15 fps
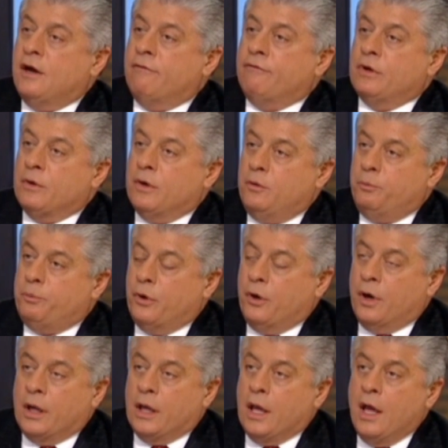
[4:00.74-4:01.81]
of your own
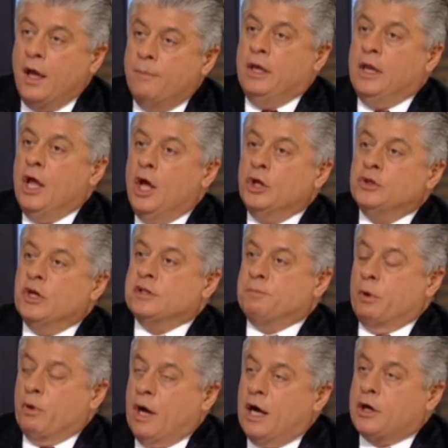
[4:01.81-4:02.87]
party. I mean, does
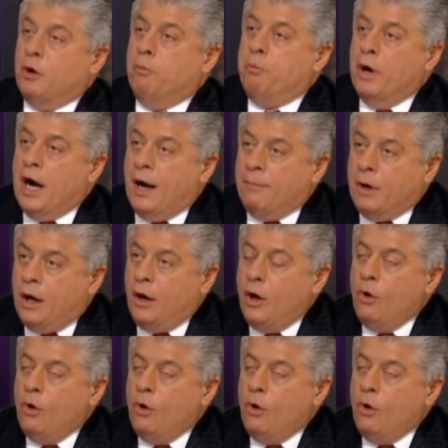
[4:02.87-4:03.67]
Barack Obama